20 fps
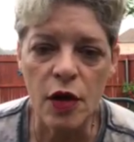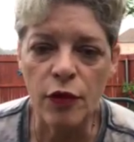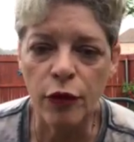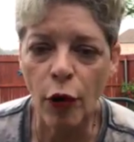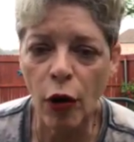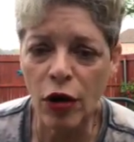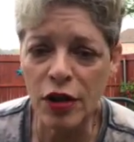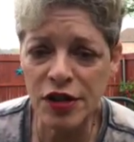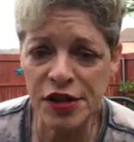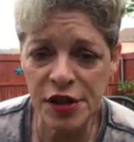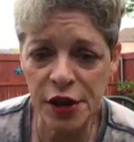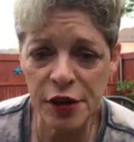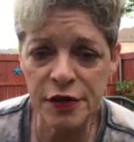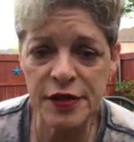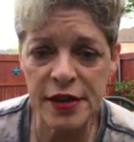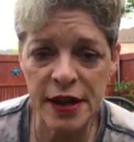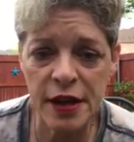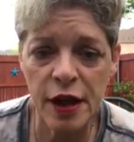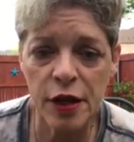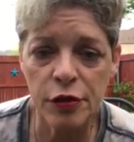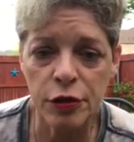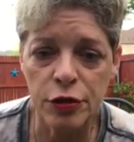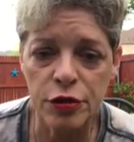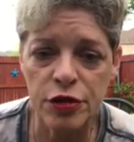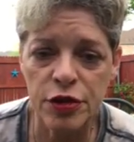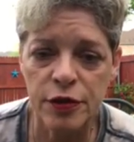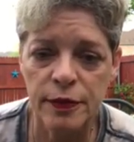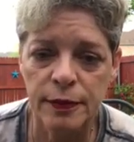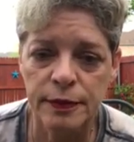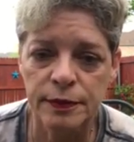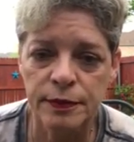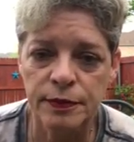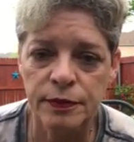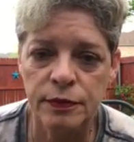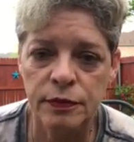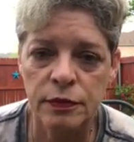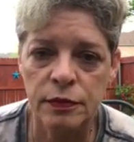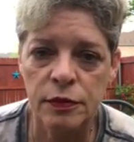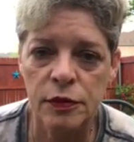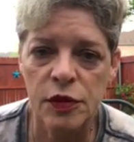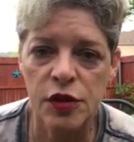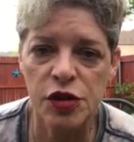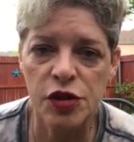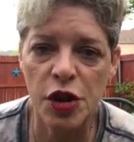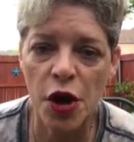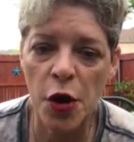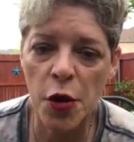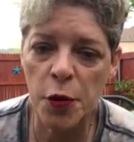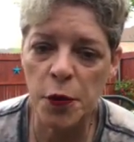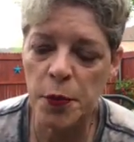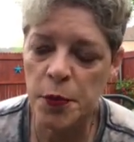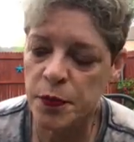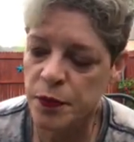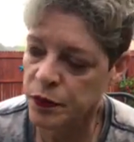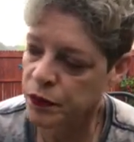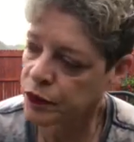for ourselves and others. So